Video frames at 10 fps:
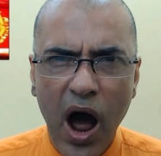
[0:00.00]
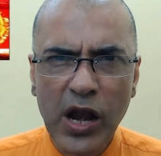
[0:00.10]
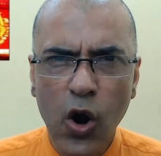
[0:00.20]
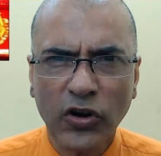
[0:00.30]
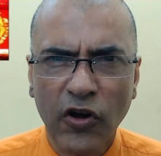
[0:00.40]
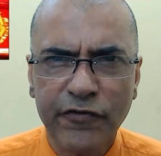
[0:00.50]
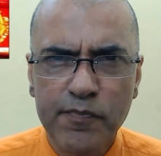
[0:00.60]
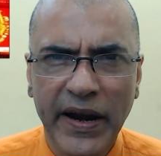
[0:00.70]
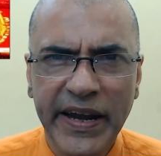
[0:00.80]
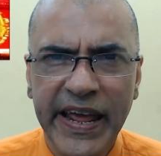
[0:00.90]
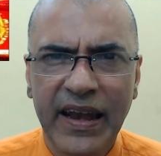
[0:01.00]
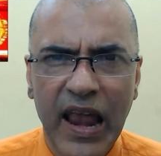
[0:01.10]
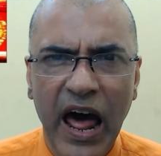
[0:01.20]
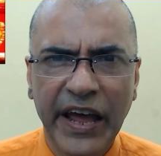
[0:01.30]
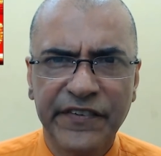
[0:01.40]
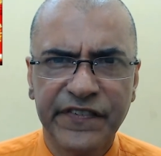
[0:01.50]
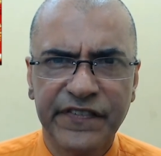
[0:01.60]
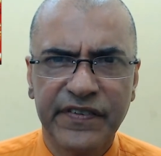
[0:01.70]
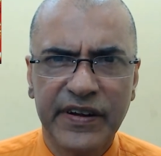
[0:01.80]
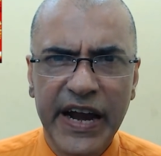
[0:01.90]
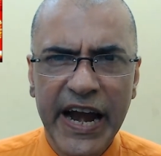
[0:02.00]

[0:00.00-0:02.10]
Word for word: a lot of money in life.